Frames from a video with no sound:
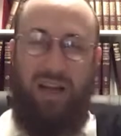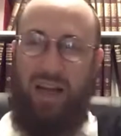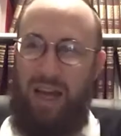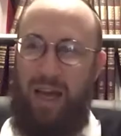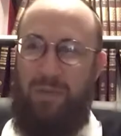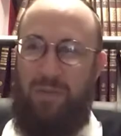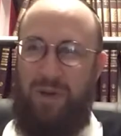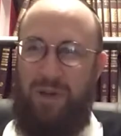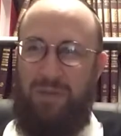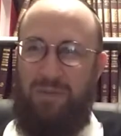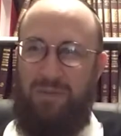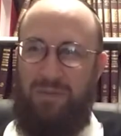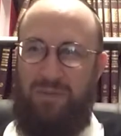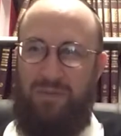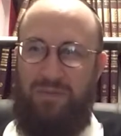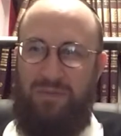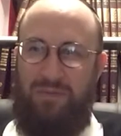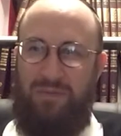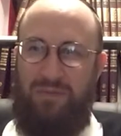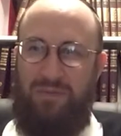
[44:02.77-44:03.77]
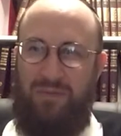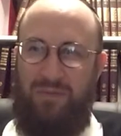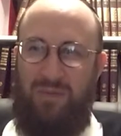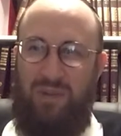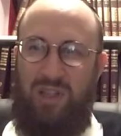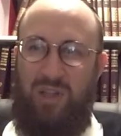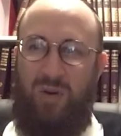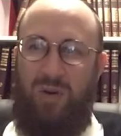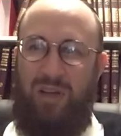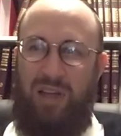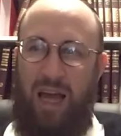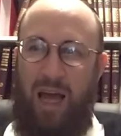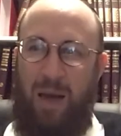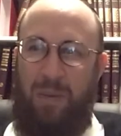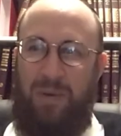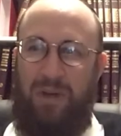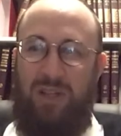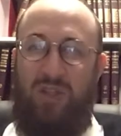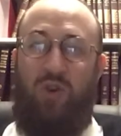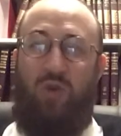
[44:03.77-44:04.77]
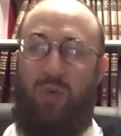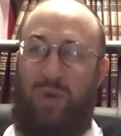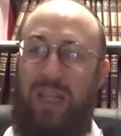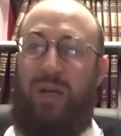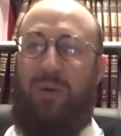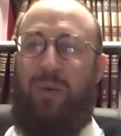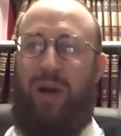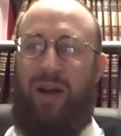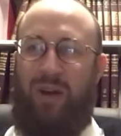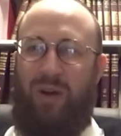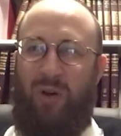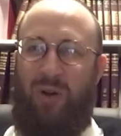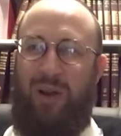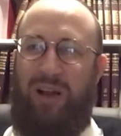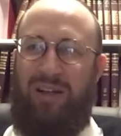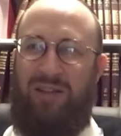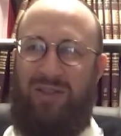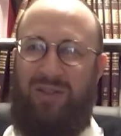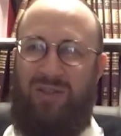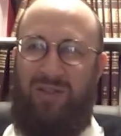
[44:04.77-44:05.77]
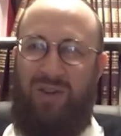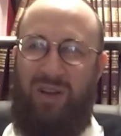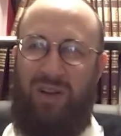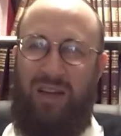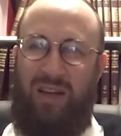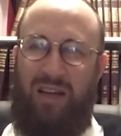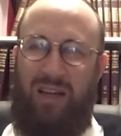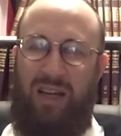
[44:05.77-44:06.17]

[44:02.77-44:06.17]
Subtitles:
to happen. What's going to happen is you really want to go to Eretz Yisrael.